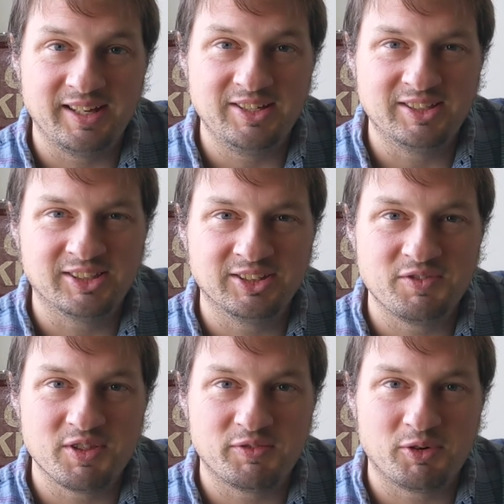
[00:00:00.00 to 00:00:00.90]
and you get to live
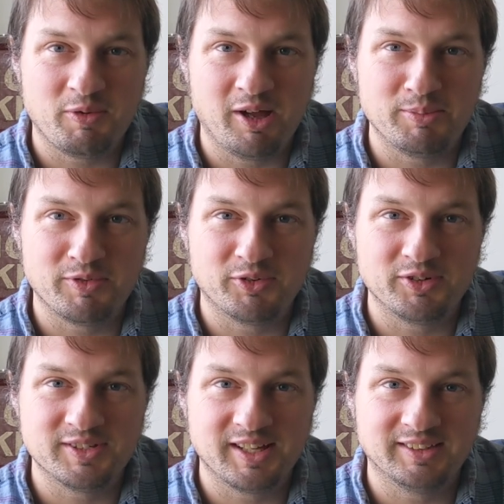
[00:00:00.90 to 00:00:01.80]
with it for a while before
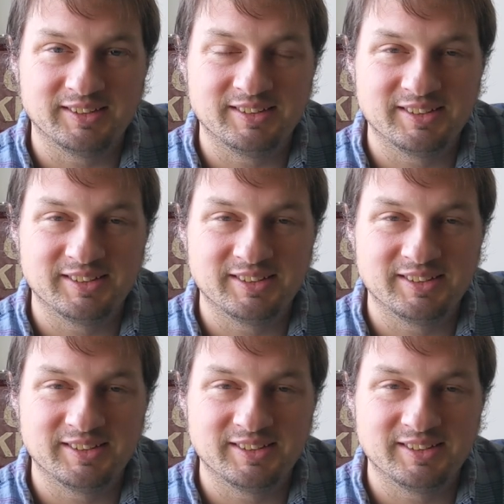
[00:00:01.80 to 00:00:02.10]
you sell it.